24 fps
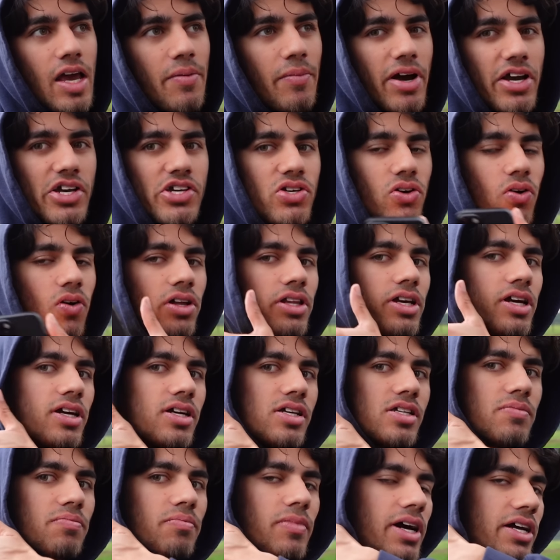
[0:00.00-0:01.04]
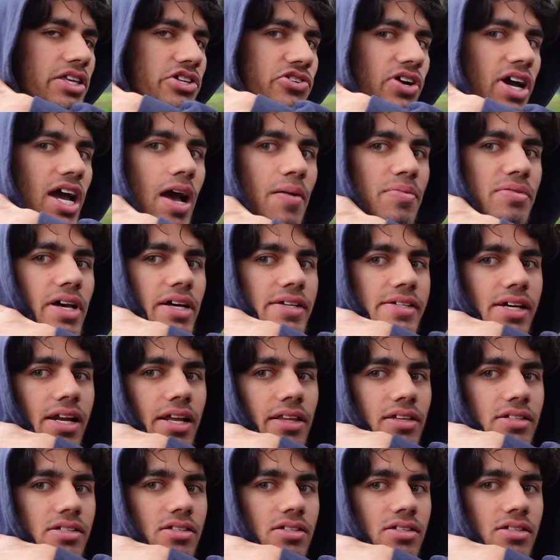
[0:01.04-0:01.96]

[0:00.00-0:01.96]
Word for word: And my shoulders, my traps, I said at the